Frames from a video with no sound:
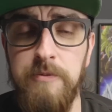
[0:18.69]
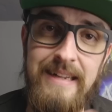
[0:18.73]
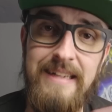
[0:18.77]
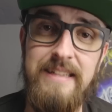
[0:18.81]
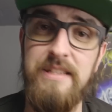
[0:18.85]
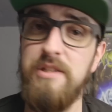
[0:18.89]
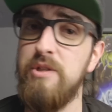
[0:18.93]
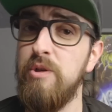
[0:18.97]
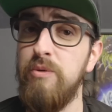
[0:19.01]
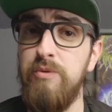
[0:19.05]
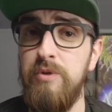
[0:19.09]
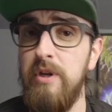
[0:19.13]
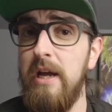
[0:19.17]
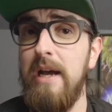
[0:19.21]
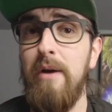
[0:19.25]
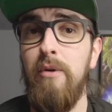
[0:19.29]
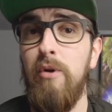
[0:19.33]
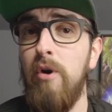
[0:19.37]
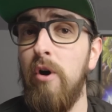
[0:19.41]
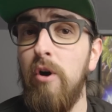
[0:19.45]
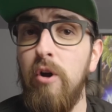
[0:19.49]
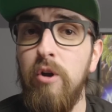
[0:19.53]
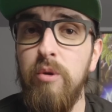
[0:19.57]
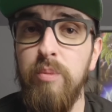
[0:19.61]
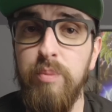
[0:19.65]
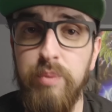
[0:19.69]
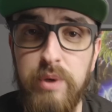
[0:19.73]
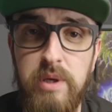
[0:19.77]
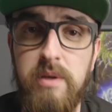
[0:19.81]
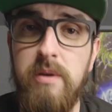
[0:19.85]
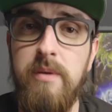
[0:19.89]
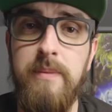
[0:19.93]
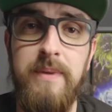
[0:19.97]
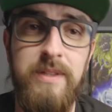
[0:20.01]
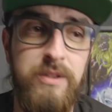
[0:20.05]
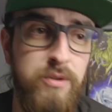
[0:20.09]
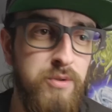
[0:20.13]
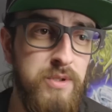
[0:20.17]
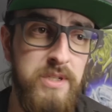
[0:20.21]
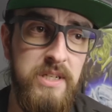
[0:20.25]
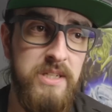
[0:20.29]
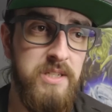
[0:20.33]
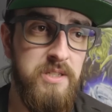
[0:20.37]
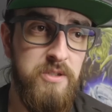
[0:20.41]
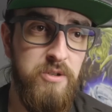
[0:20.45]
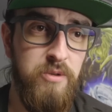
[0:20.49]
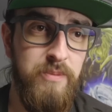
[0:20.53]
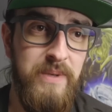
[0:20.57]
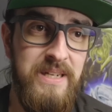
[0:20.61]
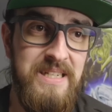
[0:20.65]
And so now all premium
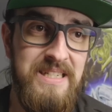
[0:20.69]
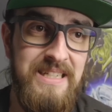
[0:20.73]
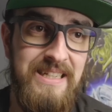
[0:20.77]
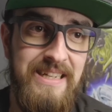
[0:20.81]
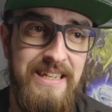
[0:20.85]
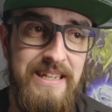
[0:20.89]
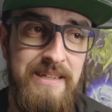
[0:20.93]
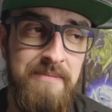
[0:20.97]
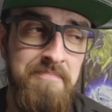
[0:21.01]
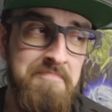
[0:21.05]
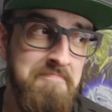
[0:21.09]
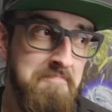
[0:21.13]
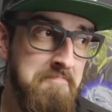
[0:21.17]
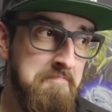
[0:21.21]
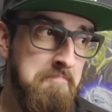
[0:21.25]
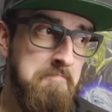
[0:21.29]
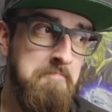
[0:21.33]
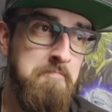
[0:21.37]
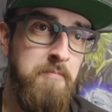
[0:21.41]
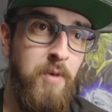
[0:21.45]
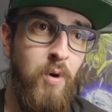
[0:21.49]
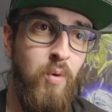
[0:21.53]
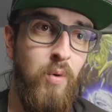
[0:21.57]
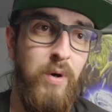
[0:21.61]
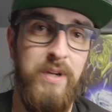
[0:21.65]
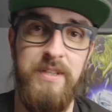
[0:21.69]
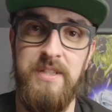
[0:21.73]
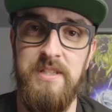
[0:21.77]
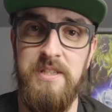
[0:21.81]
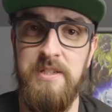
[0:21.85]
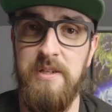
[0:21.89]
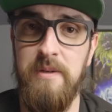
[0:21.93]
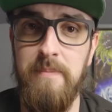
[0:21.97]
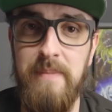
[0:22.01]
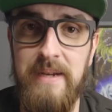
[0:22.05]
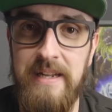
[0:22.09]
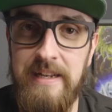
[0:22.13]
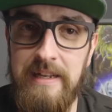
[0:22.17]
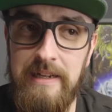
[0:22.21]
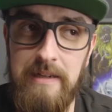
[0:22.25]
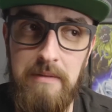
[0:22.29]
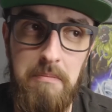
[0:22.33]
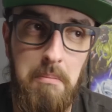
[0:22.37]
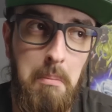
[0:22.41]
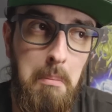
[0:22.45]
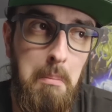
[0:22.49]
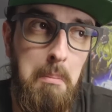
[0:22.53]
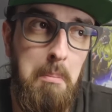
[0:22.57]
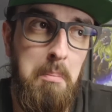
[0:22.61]
enthusiasts are basically, what's the meta?